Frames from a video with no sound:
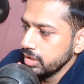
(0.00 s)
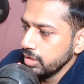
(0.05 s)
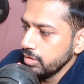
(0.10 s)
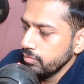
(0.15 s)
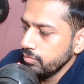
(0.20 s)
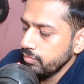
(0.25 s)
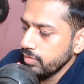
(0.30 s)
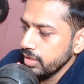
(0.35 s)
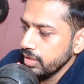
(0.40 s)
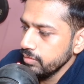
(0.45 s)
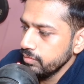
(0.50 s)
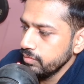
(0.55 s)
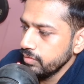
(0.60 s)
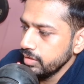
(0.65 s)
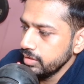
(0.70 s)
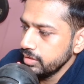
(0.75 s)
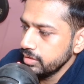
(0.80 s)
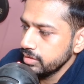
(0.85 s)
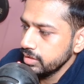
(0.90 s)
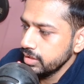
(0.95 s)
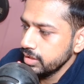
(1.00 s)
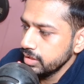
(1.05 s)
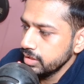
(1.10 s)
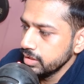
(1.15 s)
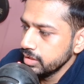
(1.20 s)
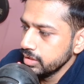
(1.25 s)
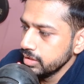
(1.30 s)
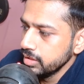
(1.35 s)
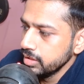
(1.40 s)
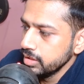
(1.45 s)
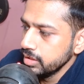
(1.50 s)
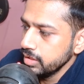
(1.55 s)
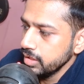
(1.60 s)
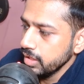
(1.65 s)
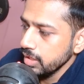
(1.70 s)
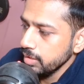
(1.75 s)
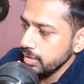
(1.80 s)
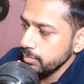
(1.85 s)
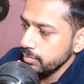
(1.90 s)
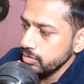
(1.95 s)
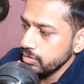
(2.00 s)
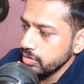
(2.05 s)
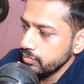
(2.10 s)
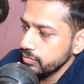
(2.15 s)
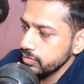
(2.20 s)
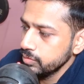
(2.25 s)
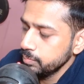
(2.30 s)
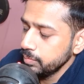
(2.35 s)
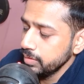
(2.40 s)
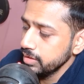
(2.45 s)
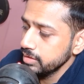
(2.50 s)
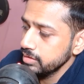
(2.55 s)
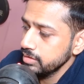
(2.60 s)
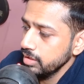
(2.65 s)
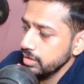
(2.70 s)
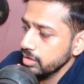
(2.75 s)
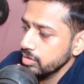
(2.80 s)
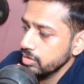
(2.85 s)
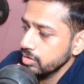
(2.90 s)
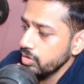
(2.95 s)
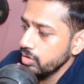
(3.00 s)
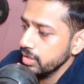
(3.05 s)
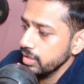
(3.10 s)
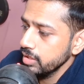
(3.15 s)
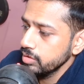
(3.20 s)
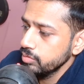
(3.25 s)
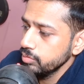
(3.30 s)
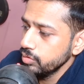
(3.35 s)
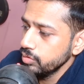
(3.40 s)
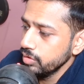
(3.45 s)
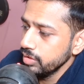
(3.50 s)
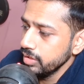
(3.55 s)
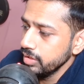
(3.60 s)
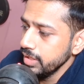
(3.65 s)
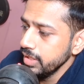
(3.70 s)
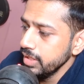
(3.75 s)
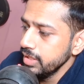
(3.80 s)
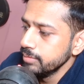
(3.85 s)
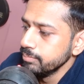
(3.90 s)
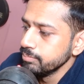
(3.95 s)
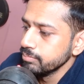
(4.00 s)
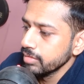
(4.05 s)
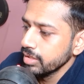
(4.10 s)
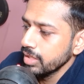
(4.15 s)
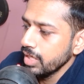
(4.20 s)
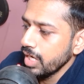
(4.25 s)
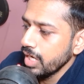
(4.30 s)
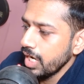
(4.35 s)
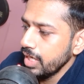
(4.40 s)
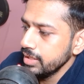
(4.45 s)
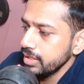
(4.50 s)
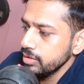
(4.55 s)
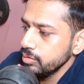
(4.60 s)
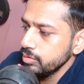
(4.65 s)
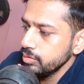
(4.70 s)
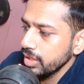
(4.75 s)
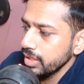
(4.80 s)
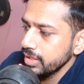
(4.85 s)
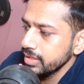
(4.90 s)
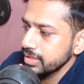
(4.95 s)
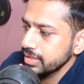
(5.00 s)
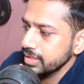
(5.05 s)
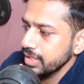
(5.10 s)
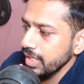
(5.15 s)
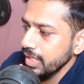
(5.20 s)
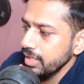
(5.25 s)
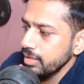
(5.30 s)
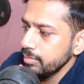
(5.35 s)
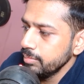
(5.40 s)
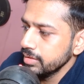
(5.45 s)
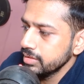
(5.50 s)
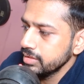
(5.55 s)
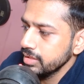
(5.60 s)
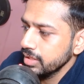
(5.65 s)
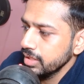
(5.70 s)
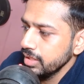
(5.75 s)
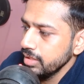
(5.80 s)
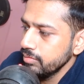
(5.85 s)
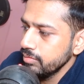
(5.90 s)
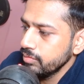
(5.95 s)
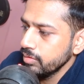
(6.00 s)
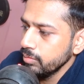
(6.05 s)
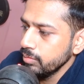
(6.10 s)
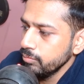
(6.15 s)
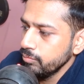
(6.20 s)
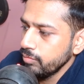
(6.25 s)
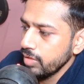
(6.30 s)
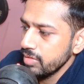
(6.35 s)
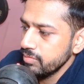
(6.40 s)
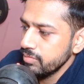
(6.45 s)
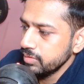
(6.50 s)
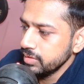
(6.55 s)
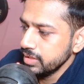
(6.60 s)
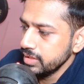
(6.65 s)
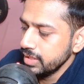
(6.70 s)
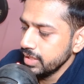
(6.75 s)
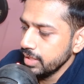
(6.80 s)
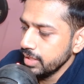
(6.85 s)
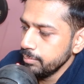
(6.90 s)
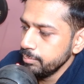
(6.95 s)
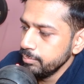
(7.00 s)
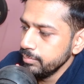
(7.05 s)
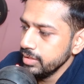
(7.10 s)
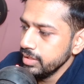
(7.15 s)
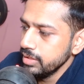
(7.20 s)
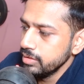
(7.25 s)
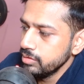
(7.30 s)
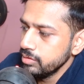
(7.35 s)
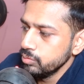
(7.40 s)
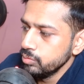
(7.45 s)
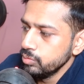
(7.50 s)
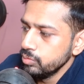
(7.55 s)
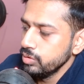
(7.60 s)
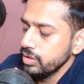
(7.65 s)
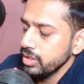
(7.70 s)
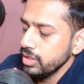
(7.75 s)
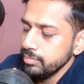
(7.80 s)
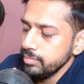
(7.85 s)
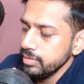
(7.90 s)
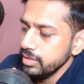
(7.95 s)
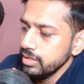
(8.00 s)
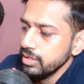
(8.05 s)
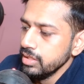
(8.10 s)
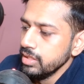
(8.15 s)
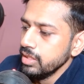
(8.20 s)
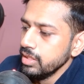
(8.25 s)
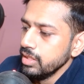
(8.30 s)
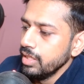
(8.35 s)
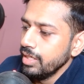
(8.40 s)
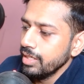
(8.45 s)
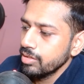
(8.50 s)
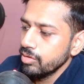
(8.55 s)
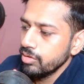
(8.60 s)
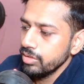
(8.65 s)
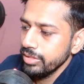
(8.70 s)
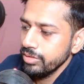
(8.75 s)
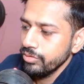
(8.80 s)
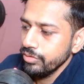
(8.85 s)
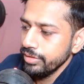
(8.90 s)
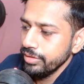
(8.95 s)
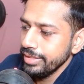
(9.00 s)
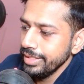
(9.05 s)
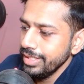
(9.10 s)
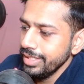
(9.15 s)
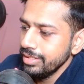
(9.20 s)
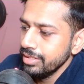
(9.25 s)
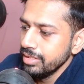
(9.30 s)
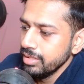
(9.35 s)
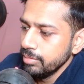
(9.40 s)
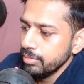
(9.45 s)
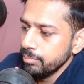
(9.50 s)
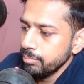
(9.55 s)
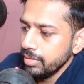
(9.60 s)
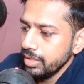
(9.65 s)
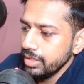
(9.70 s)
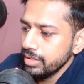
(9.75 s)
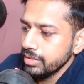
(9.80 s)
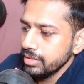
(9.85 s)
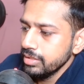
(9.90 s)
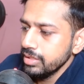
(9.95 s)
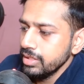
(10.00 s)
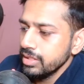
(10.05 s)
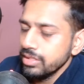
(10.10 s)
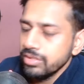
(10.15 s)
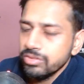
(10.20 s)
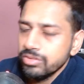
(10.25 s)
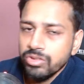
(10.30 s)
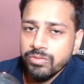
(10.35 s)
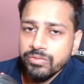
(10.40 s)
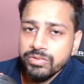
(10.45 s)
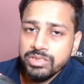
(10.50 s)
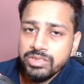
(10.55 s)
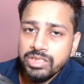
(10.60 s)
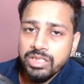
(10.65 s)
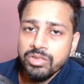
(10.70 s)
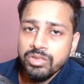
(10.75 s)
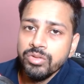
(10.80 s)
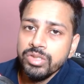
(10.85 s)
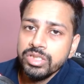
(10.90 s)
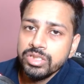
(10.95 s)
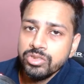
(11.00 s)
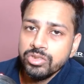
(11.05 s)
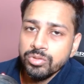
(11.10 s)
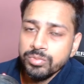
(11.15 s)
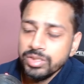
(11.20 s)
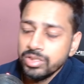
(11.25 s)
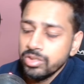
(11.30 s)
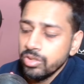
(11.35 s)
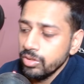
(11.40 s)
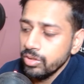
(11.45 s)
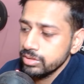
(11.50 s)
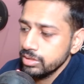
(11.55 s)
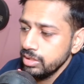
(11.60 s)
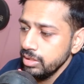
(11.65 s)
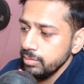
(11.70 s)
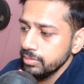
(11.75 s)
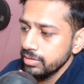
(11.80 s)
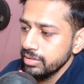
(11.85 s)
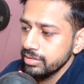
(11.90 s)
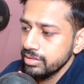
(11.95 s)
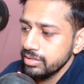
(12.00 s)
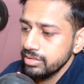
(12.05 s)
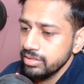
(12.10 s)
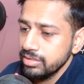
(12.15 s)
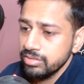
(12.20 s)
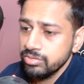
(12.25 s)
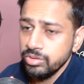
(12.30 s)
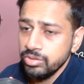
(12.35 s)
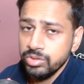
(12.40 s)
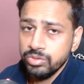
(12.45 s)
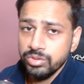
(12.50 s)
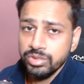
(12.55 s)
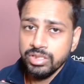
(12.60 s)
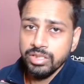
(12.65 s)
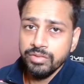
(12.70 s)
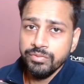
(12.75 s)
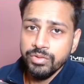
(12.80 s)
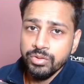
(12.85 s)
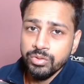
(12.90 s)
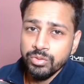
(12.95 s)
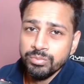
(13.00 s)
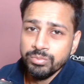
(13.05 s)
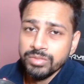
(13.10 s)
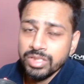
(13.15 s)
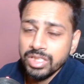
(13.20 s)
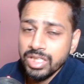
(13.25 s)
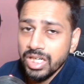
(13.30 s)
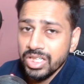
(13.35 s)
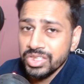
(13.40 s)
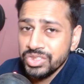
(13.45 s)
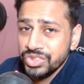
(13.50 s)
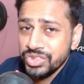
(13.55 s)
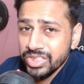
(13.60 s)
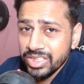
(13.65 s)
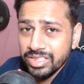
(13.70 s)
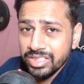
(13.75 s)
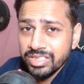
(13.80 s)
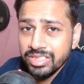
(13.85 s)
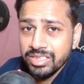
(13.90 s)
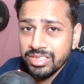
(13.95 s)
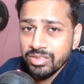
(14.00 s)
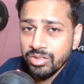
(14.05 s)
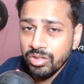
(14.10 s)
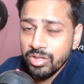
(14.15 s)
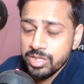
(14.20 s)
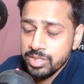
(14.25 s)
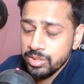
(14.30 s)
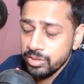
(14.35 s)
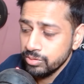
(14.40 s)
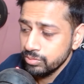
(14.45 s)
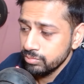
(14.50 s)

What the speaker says: 500 TB of space according to your need, and you can scale basically from 500 MB to TB according to your need. But it is obviously going to be costly because it is going to give you a shared or your